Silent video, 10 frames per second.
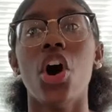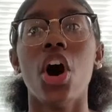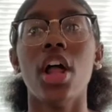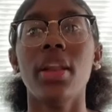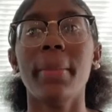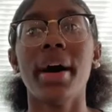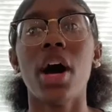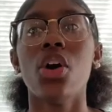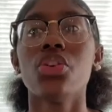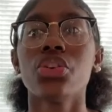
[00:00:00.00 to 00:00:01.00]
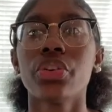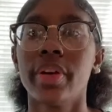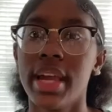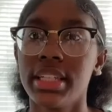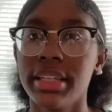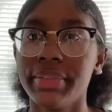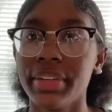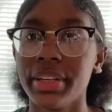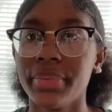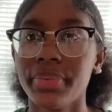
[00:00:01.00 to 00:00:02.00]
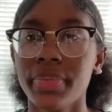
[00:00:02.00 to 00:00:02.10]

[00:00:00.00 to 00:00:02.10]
all about creativity.